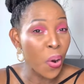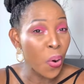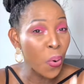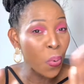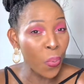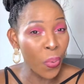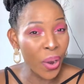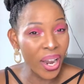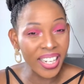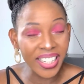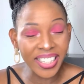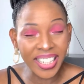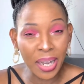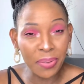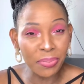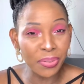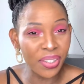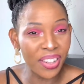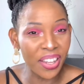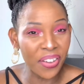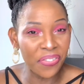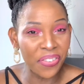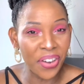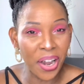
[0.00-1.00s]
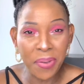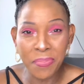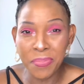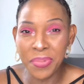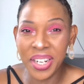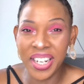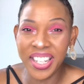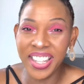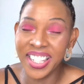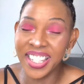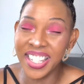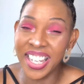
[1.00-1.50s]
Welcome to the
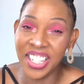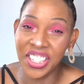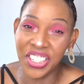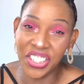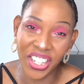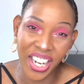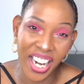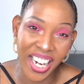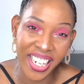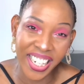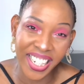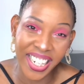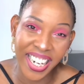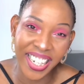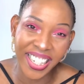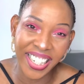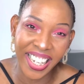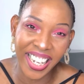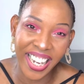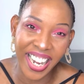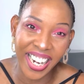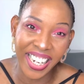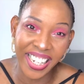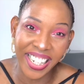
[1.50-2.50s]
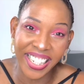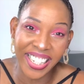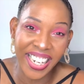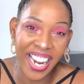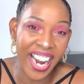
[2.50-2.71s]
family. This is sharing and caring,